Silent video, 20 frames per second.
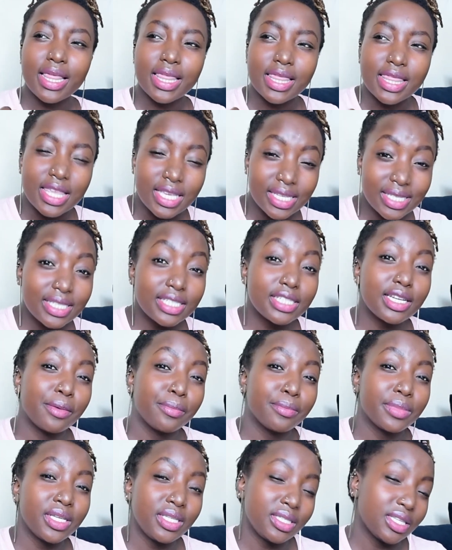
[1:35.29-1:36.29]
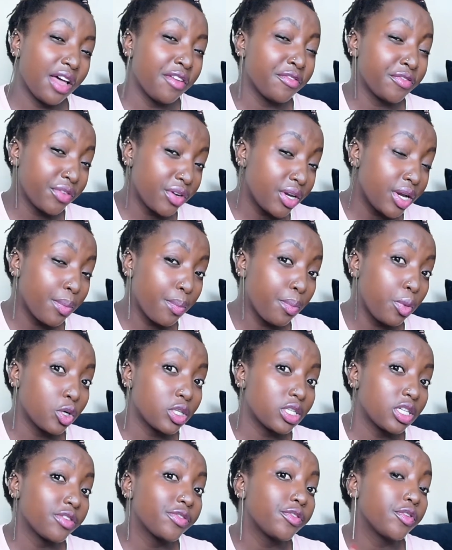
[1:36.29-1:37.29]
These numbers are very
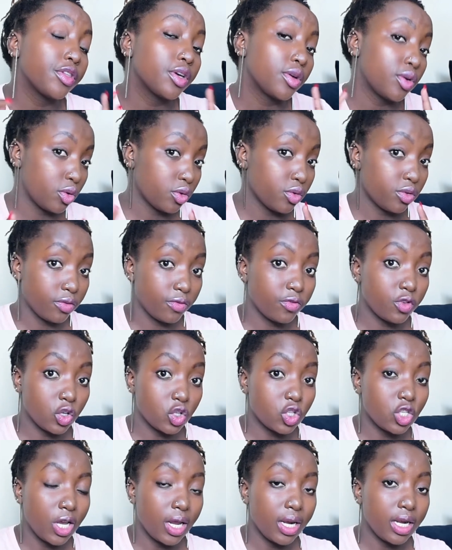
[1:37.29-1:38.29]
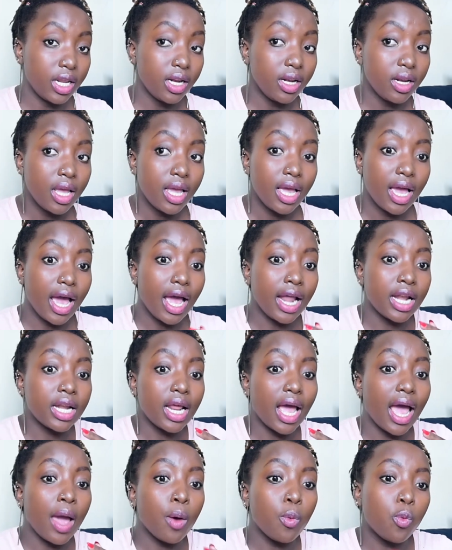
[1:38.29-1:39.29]
important for the growth of your channel,
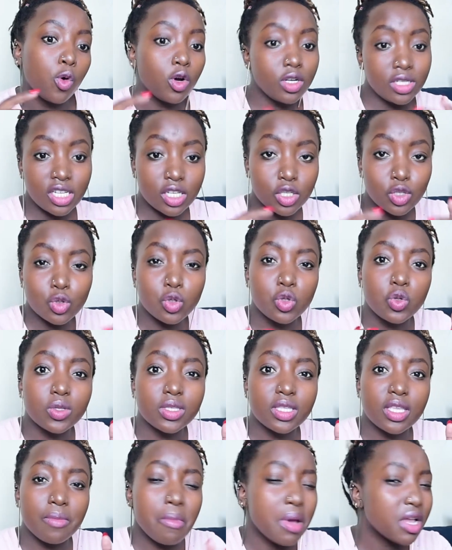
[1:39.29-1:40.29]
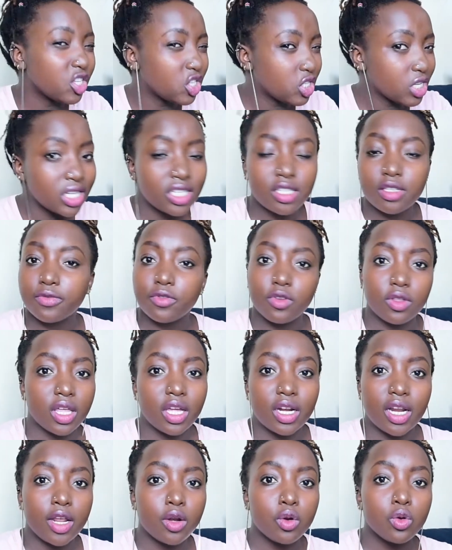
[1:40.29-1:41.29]
and I want us to use them just for
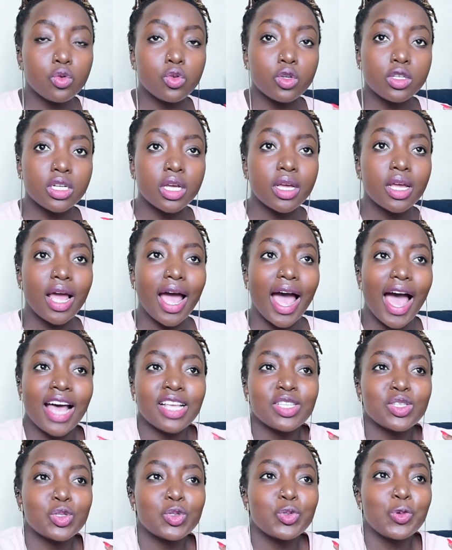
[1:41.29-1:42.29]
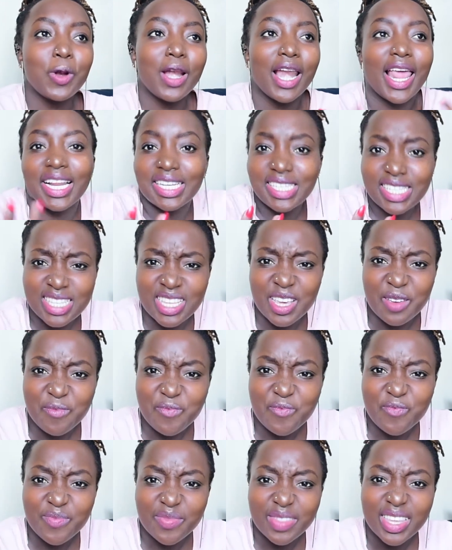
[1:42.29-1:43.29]
that. I don't want us to let
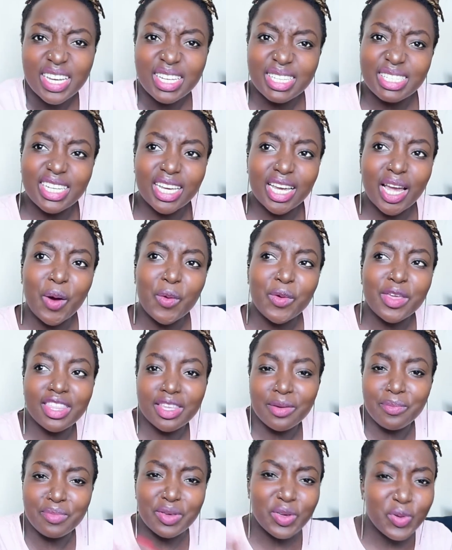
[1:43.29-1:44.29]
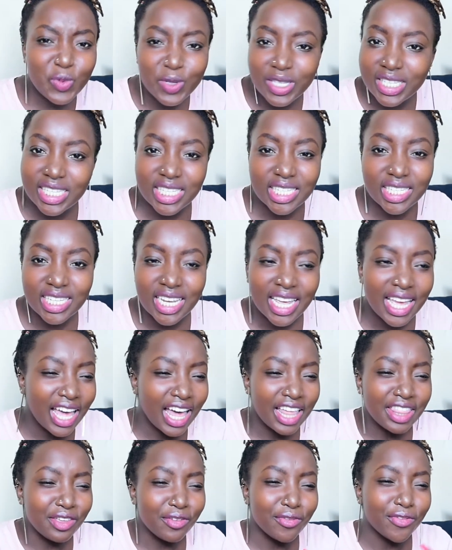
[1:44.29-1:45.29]
them take away the beauty
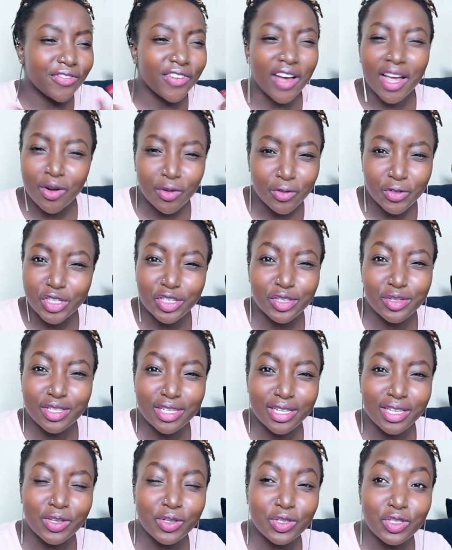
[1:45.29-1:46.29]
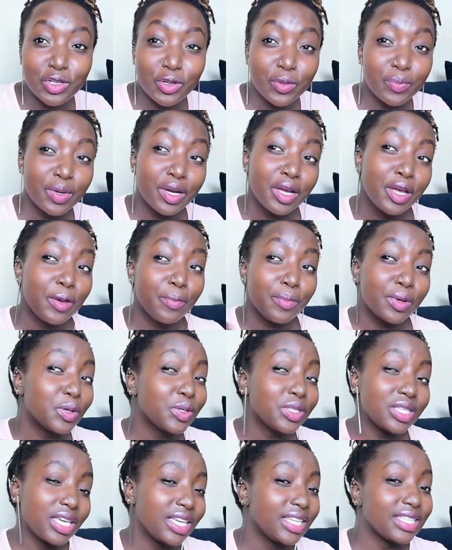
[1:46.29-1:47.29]
and the fun of shooting YouTube,
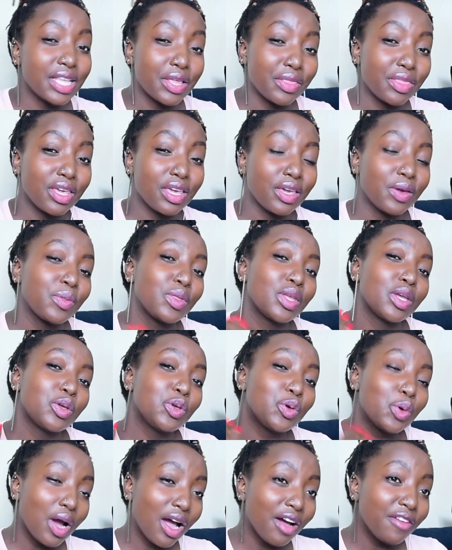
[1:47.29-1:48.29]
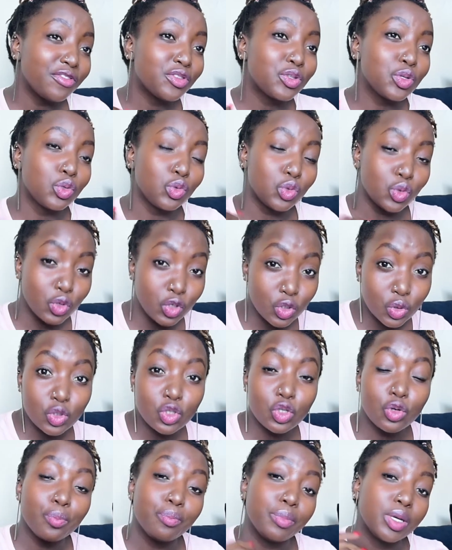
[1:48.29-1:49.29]
because here's the thing: you have to do
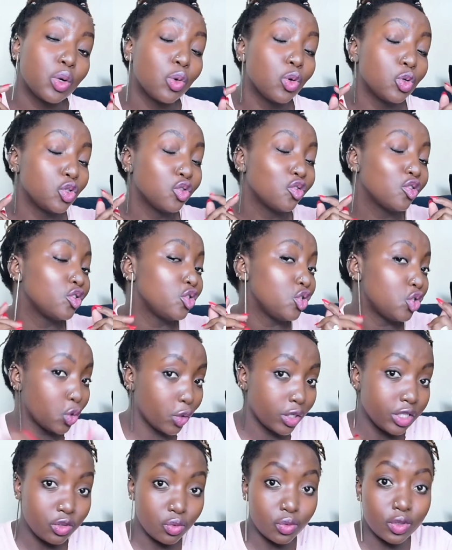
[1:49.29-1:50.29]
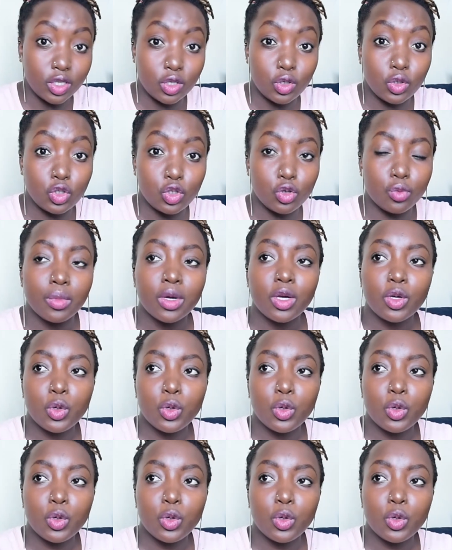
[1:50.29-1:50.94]
YouTube because you enjoy doing YouTube.